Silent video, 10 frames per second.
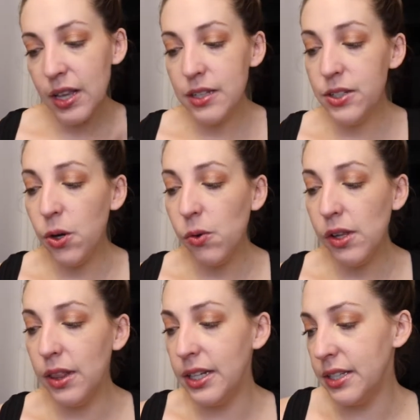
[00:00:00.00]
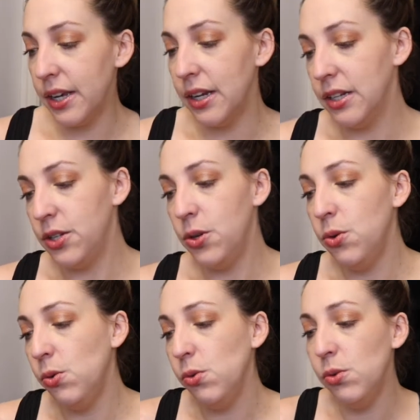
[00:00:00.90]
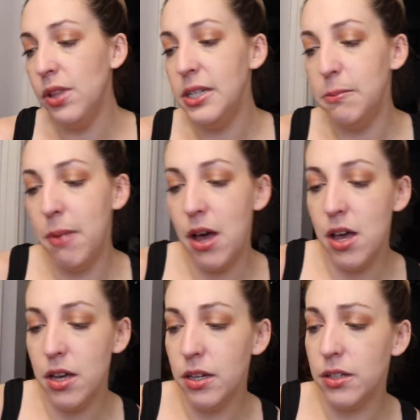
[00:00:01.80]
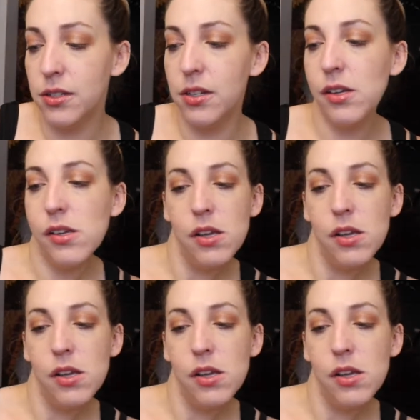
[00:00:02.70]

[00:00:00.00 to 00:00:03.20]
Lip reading: So let's get into this box.